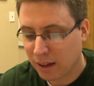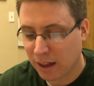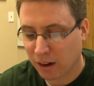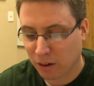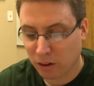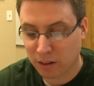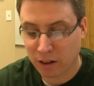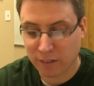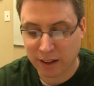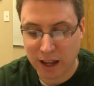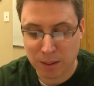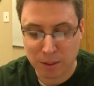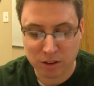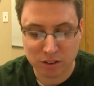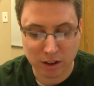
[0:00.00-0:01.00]
Yet earlier in the
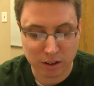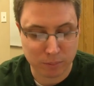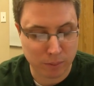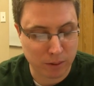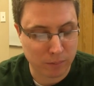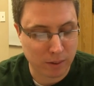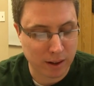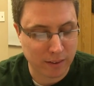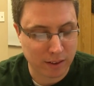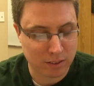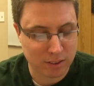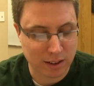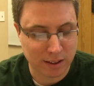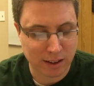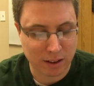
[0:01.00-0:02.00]
game you chucked one away
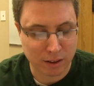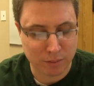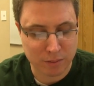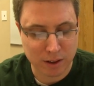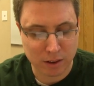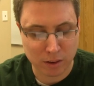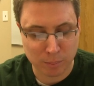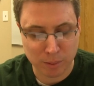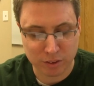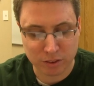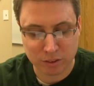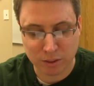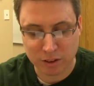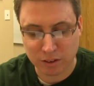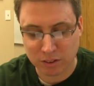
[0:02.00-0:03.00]
that said kill a vehicle or
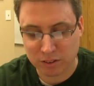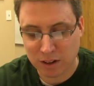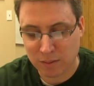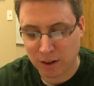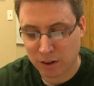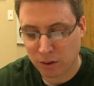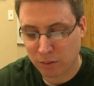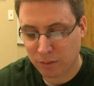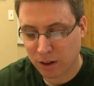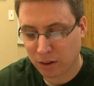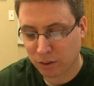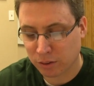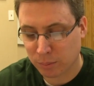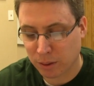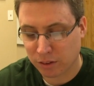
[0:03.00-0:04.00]
monstrous creature. Steve had no
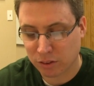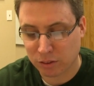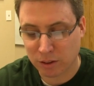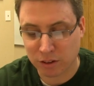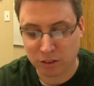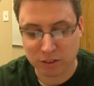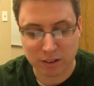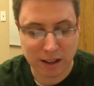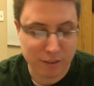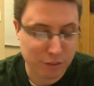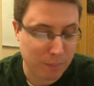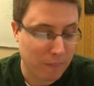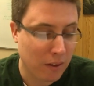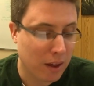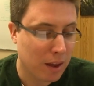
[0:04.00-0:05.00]
vehicles or monstrous creatures
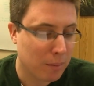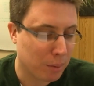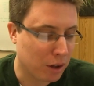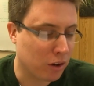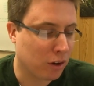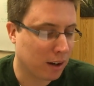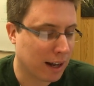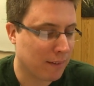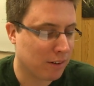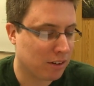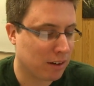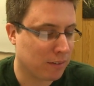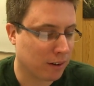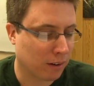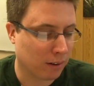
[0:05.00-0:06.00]
left, but you could have
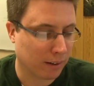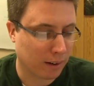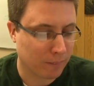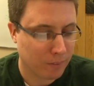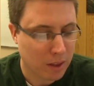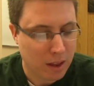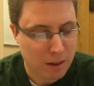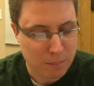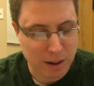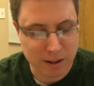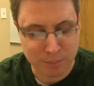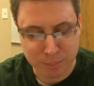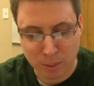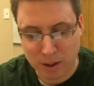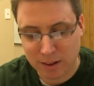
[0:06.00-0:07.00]
achieved it earlier.
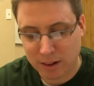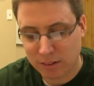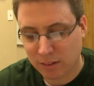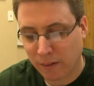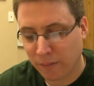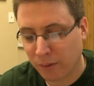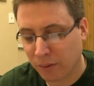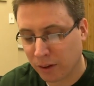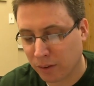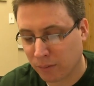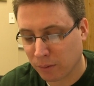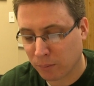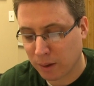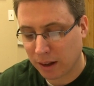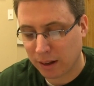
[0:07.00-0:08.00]
My point is, although
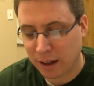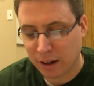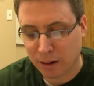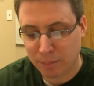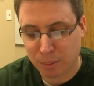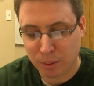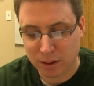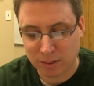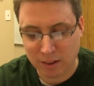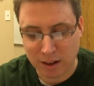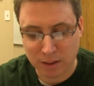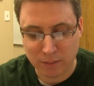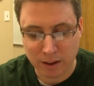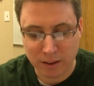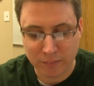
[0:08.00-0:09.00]
you were well ahead on points
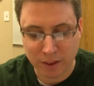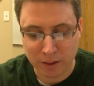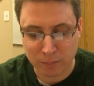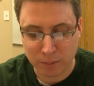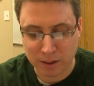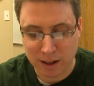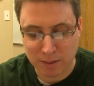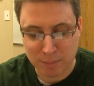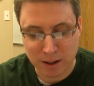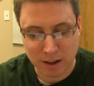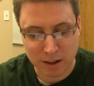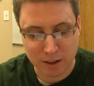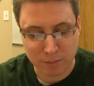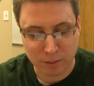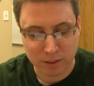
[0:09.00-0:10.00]
anyway, and it wouldn't have made
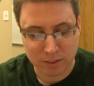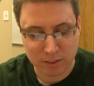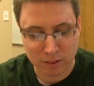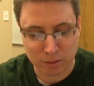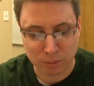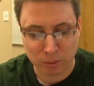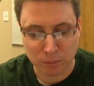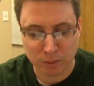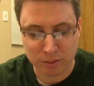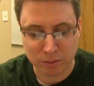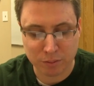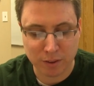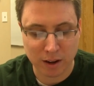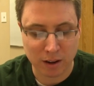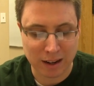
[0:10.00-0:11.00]
any difference, this rule
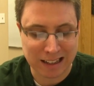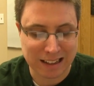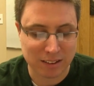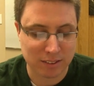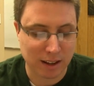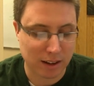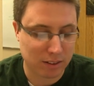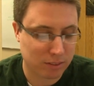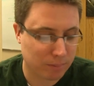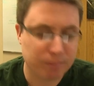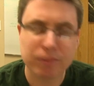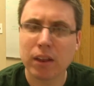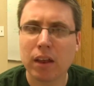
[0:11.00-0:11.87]
wasn't fair in this case.